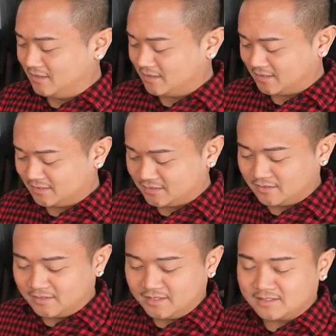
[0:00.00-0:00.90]
Okay,
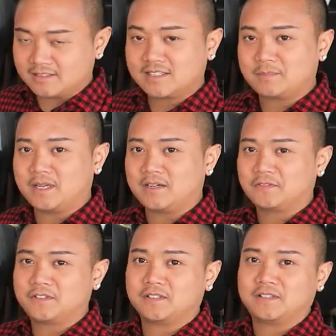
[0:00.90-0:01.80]
so the next step
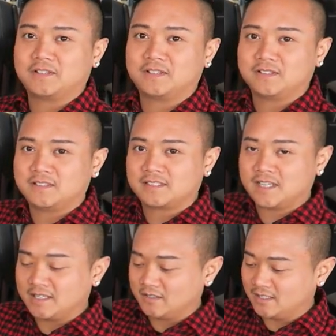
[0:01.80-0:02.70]
after you
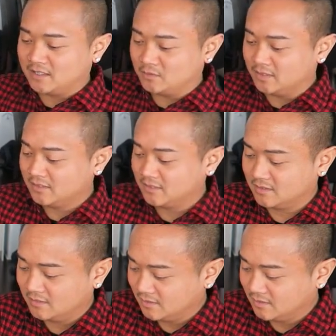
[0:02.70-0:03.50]
scan your artwork,